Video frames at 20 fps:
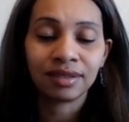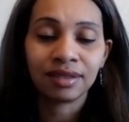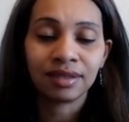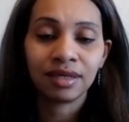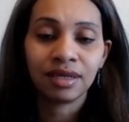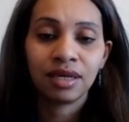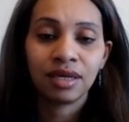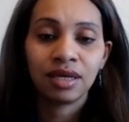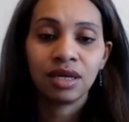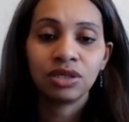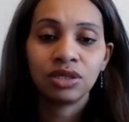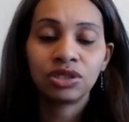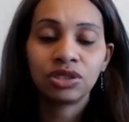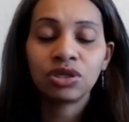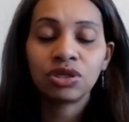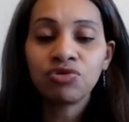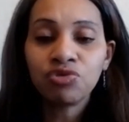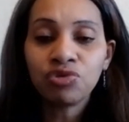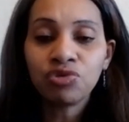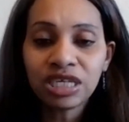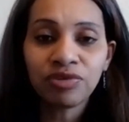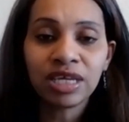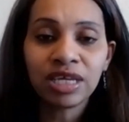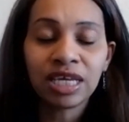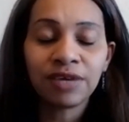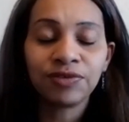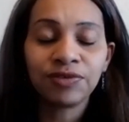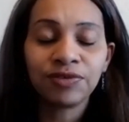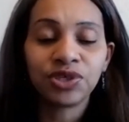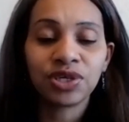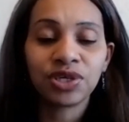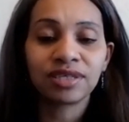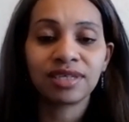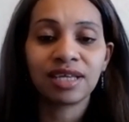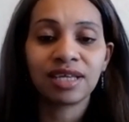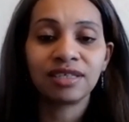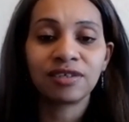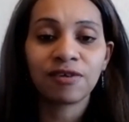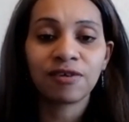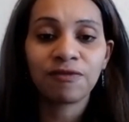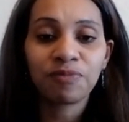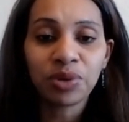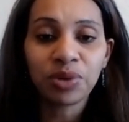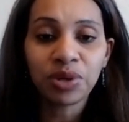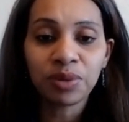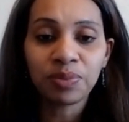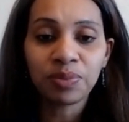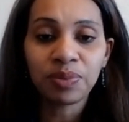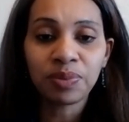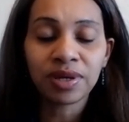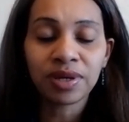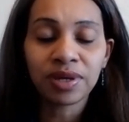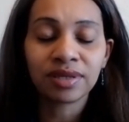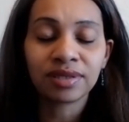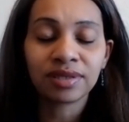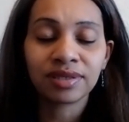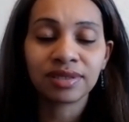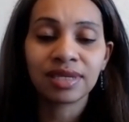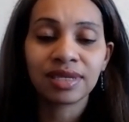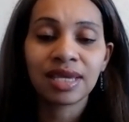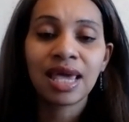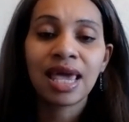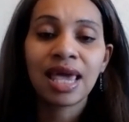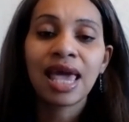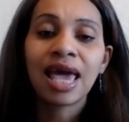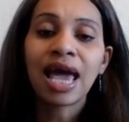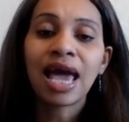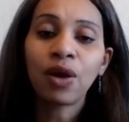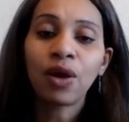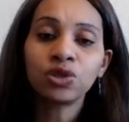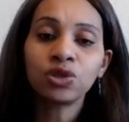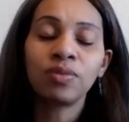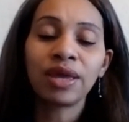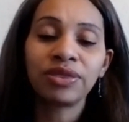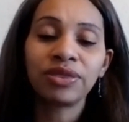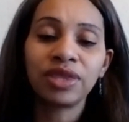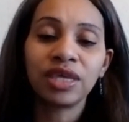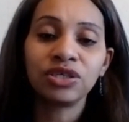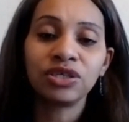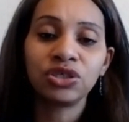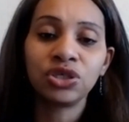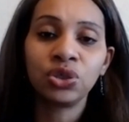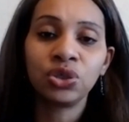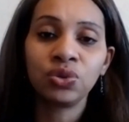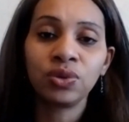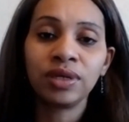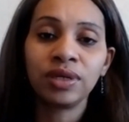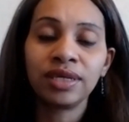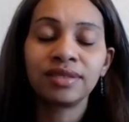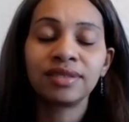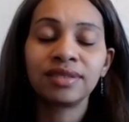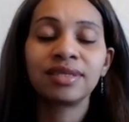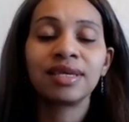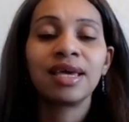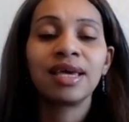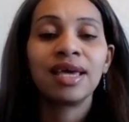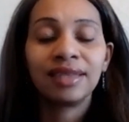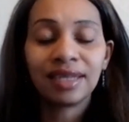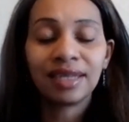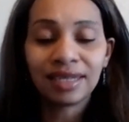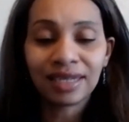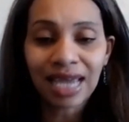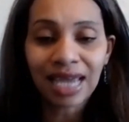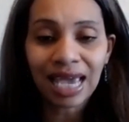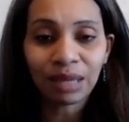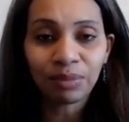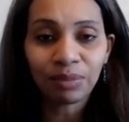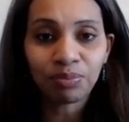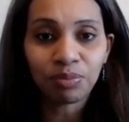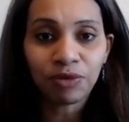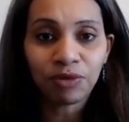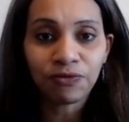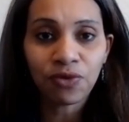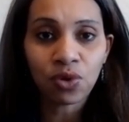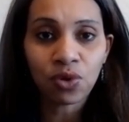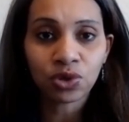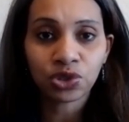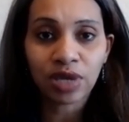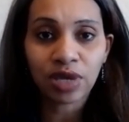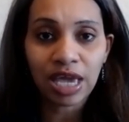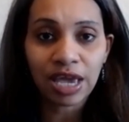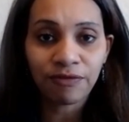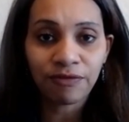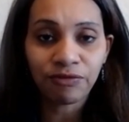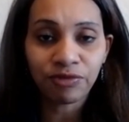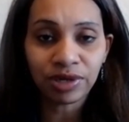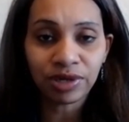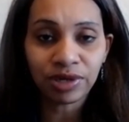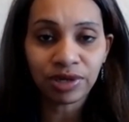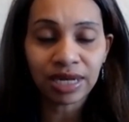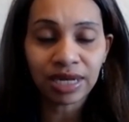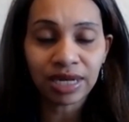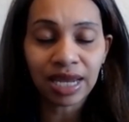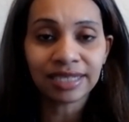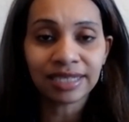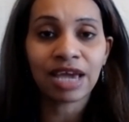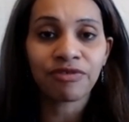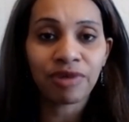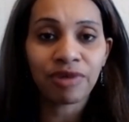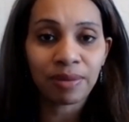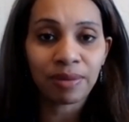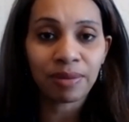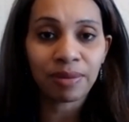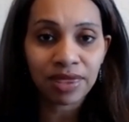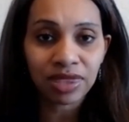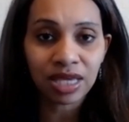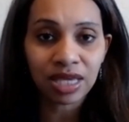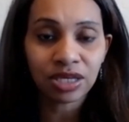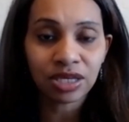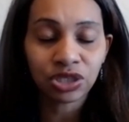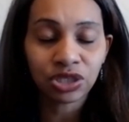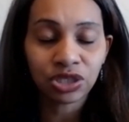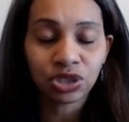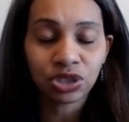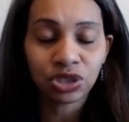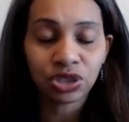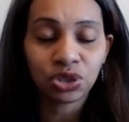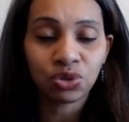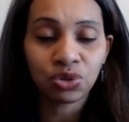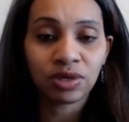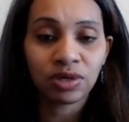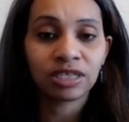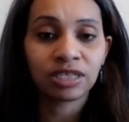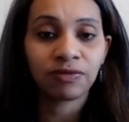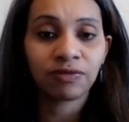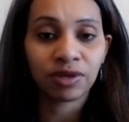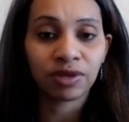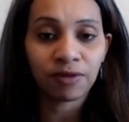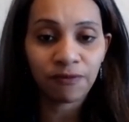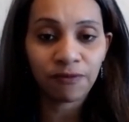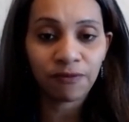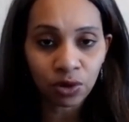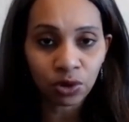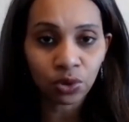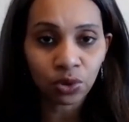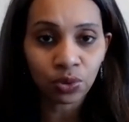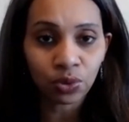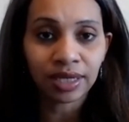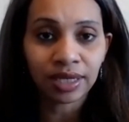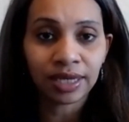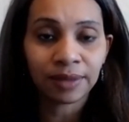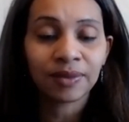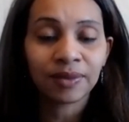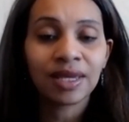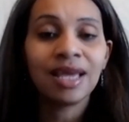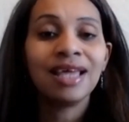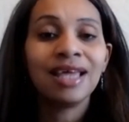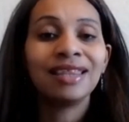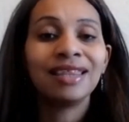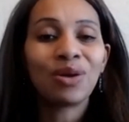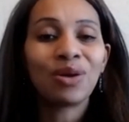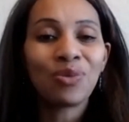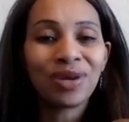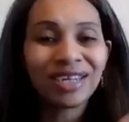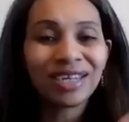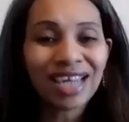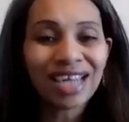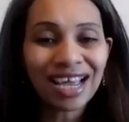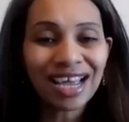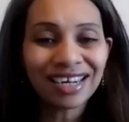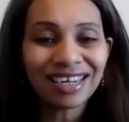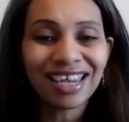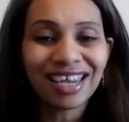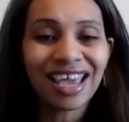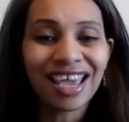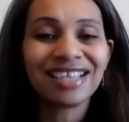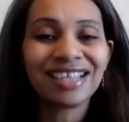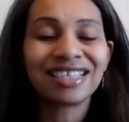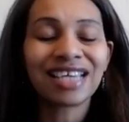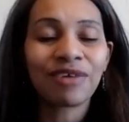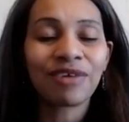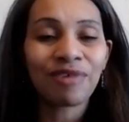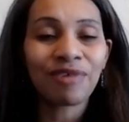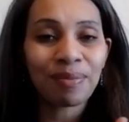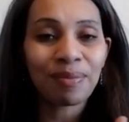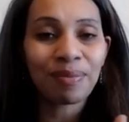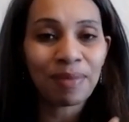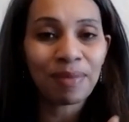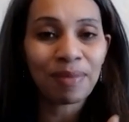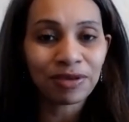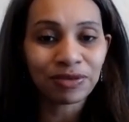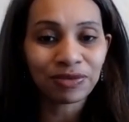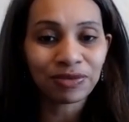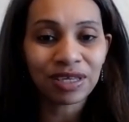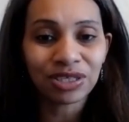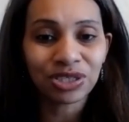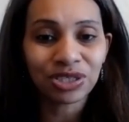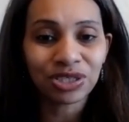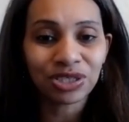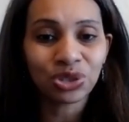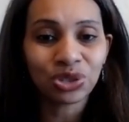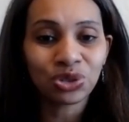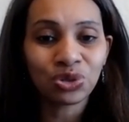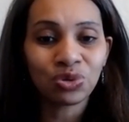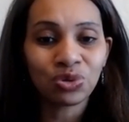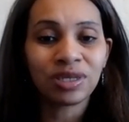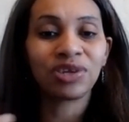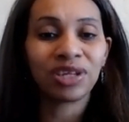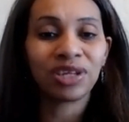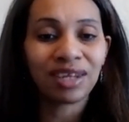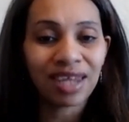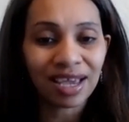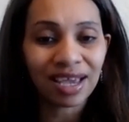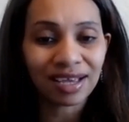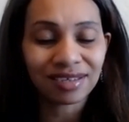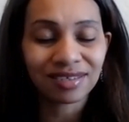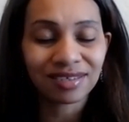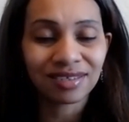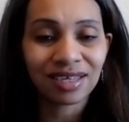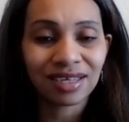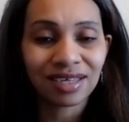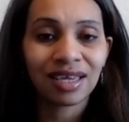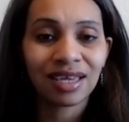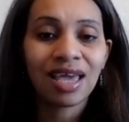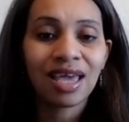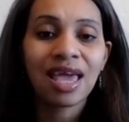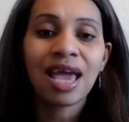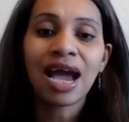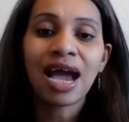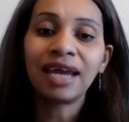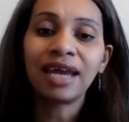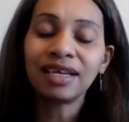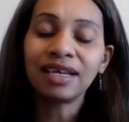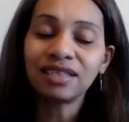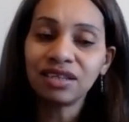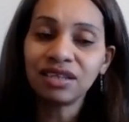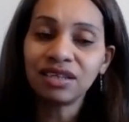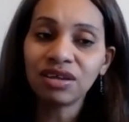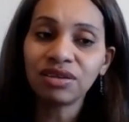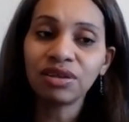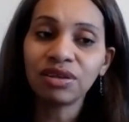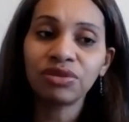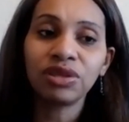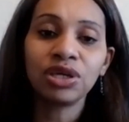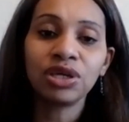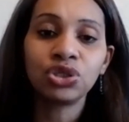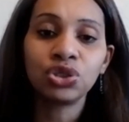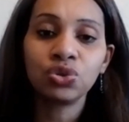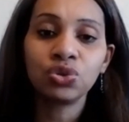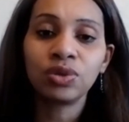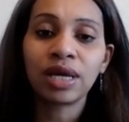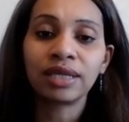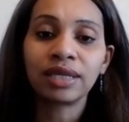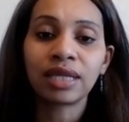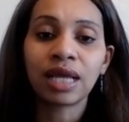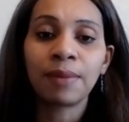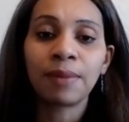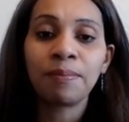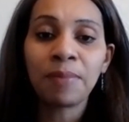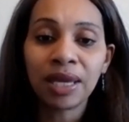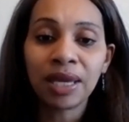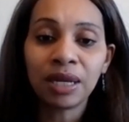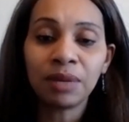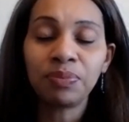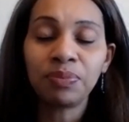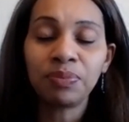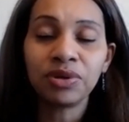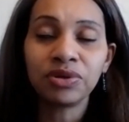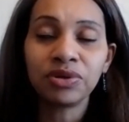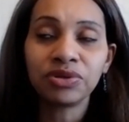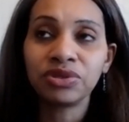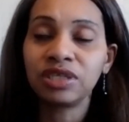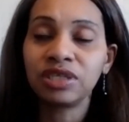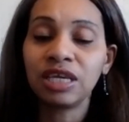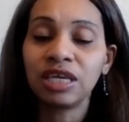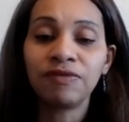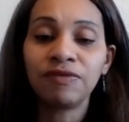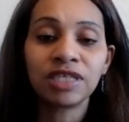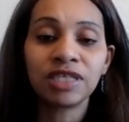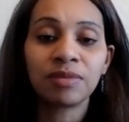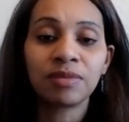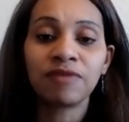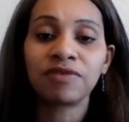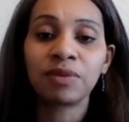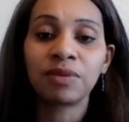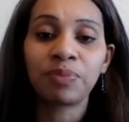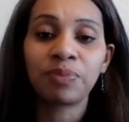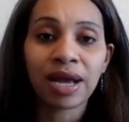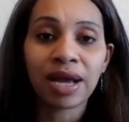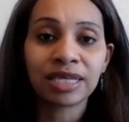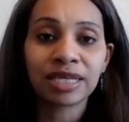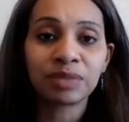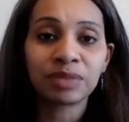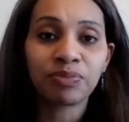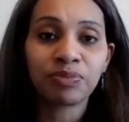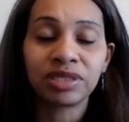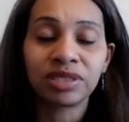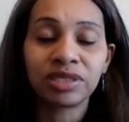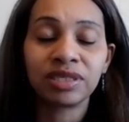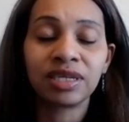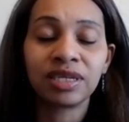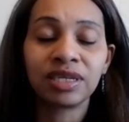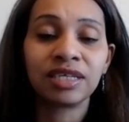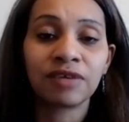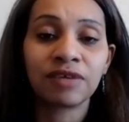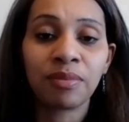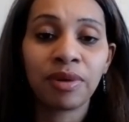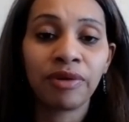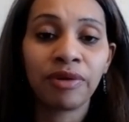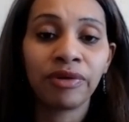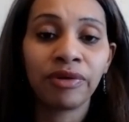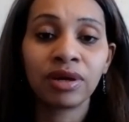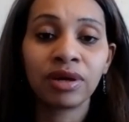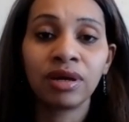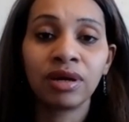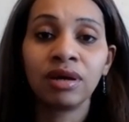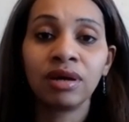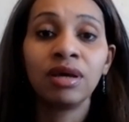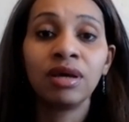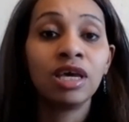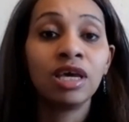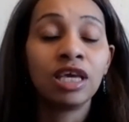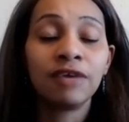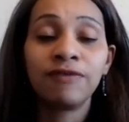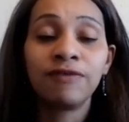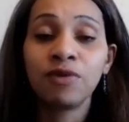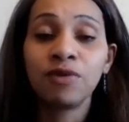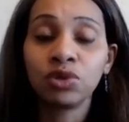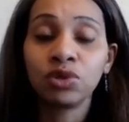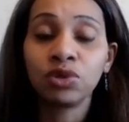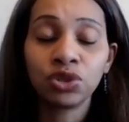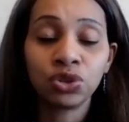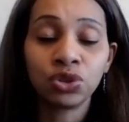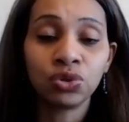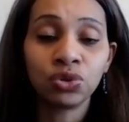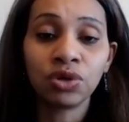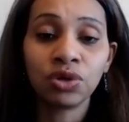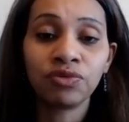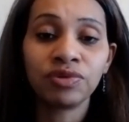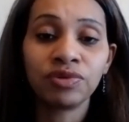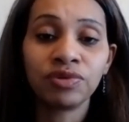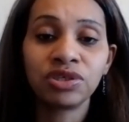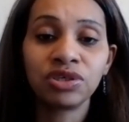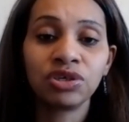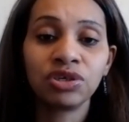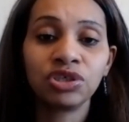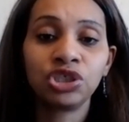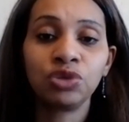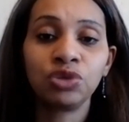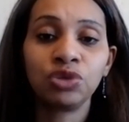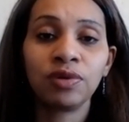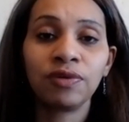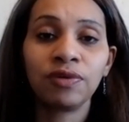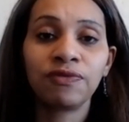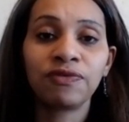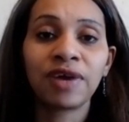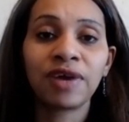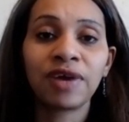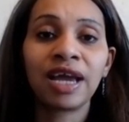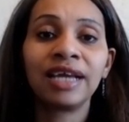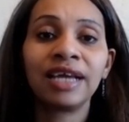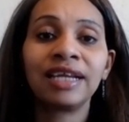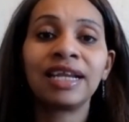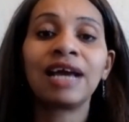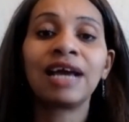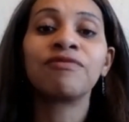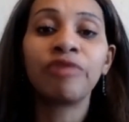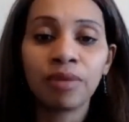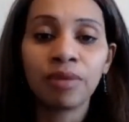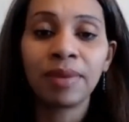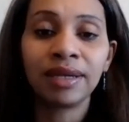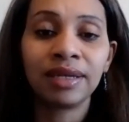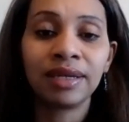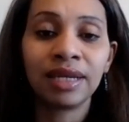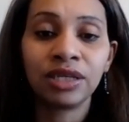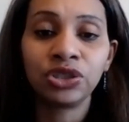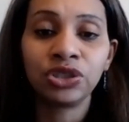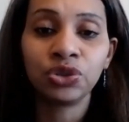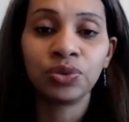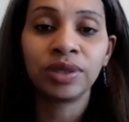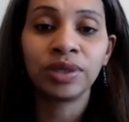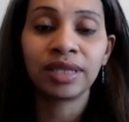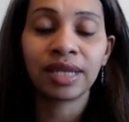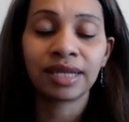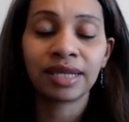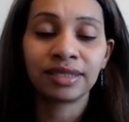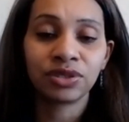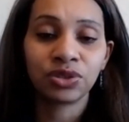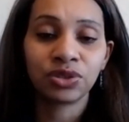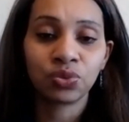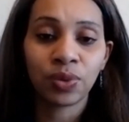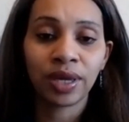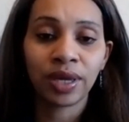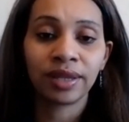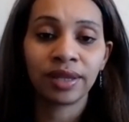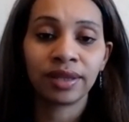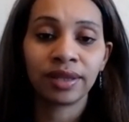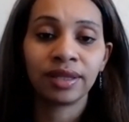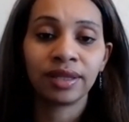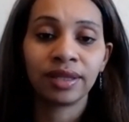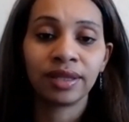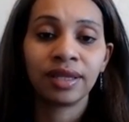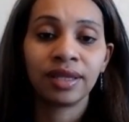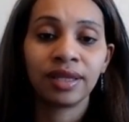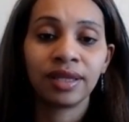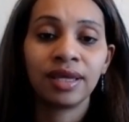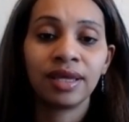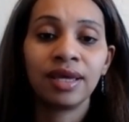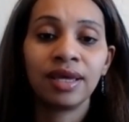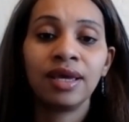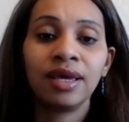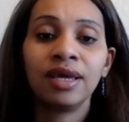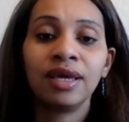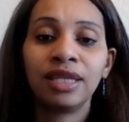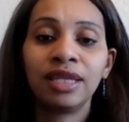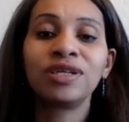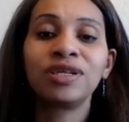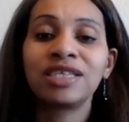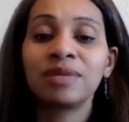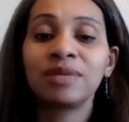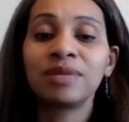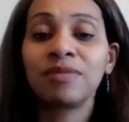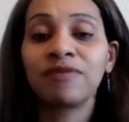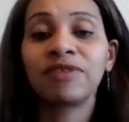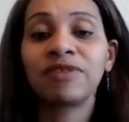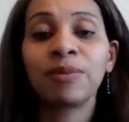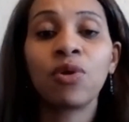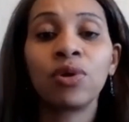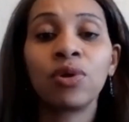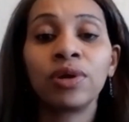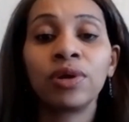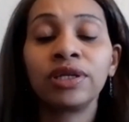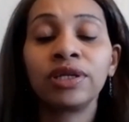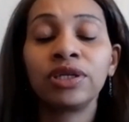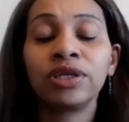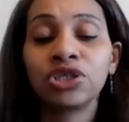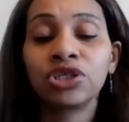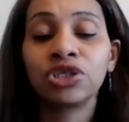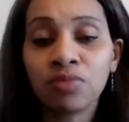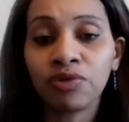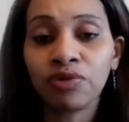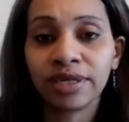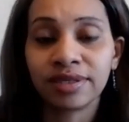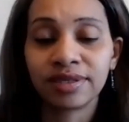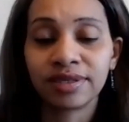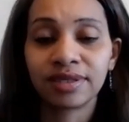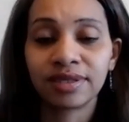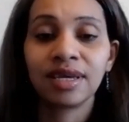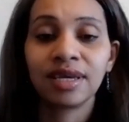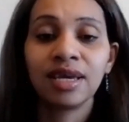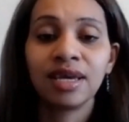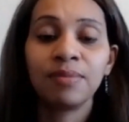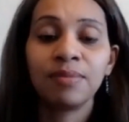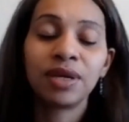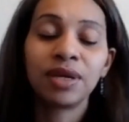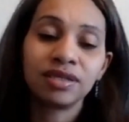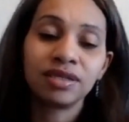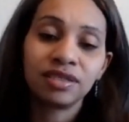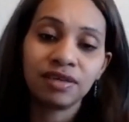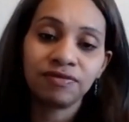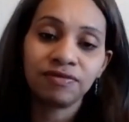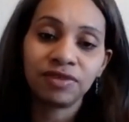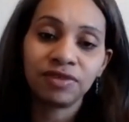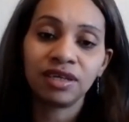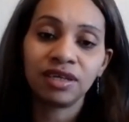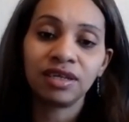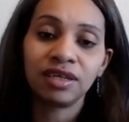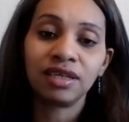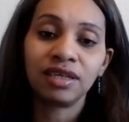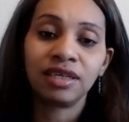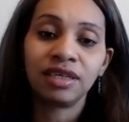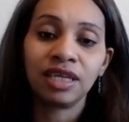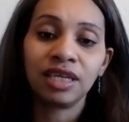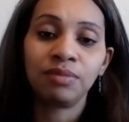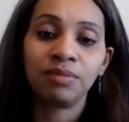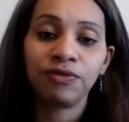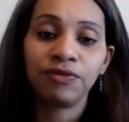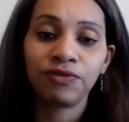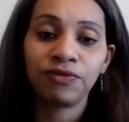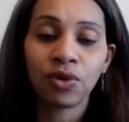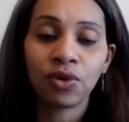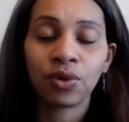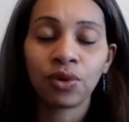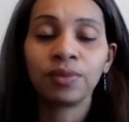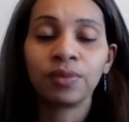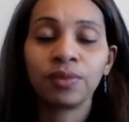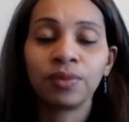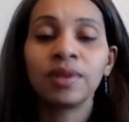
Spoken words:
So the routine really gives you a sense of purpose. I also do my things to do list the night before. So every night I write my things to do list for the following day. Then when that day ends, I write my things to do list for the next day. And that's another thing too, that many persons, even some of the past presidents of America, if you were to do your research, you will find have recommended doing that as well. They call it, some of them call it the tomorrow list, because they've done it the day before.